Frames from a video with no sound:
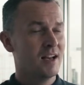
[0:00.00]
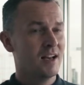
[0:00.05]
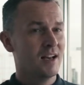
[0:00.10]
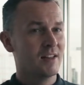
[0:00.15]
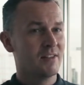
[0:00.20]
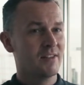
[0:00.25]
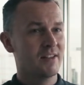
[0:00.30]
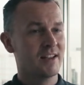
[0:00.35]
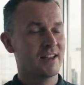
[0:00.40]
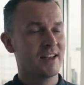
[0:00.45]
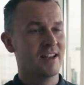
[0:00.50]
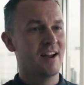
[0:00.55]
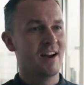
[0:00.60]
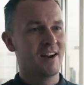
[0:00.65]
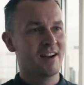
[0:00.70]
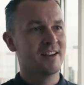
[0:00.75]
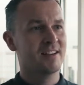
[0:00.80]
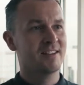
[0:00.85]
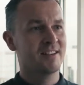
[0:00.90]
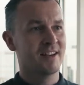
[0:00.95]
I think an
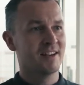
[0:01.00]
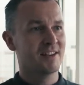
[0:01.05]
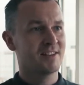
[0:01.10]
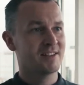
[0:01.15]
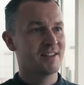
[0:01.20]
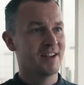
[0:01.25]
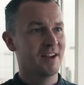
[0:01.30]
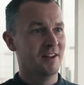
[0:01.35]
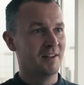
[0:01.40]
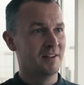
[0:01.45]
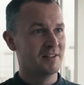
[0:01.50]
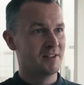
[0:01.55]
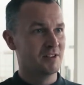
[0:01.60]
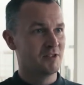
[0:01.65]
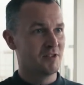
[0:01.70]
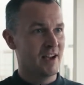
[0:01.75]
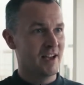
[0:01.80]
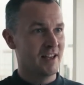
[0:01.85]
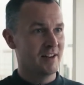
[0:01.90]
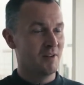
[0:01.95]
architect's skill is to
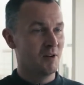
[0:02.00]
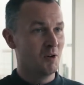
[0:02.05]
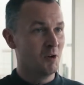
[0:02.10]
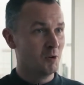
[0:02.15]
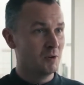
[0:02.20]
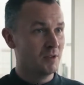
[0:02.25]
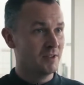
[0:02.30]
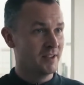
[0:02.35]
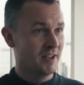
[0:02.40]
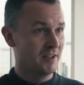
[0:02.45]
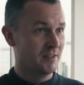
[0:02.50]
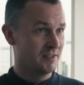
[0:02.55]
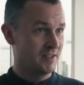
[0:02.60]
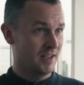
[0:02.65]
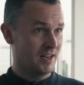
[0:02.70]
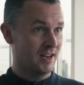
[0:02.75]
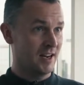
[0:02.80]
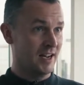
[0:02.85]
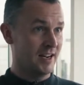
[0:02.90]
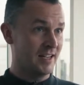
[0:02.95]
try and hone down
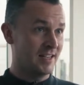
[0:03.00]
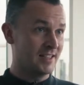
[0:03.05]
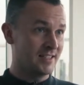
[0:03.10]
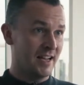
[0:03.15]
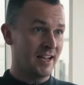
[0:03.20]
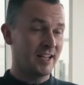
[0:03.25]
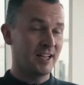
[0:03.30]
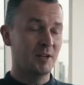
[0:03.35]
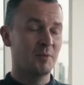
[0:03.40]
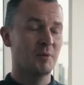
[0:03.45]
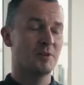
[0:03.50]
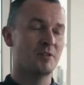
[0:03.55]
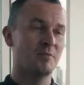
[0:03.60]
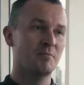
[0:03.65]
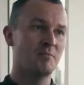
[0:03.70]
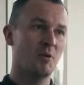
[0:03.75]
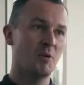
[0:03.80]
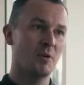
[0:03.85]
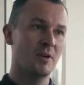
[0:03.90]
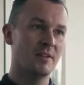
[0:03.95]
to a client exactly what's
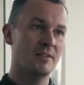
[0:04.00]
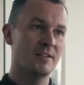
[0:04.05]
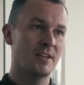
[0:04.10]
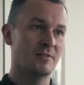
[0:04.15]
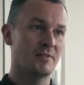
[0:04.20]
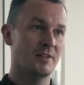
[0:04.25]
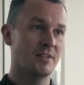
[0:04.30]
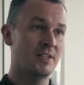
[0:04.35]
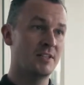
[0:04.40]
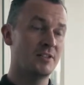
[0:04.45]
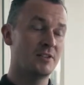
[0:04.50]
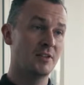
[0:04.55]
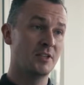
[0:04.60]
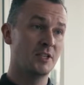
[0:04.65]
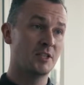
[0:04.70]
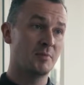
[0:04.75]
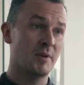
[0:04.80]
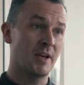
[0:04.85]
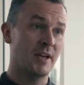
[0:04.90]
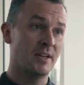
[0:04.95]
important in terms of a
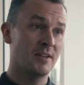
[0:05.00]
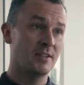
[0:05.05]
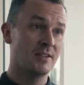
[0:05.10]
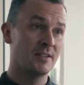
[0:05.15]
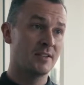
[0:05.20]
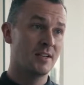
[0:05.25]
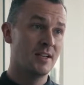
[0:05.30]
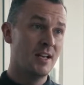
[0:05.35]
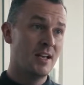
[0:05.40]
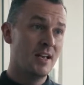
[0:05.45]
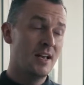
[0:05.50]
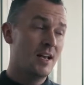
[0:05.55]
teaching space.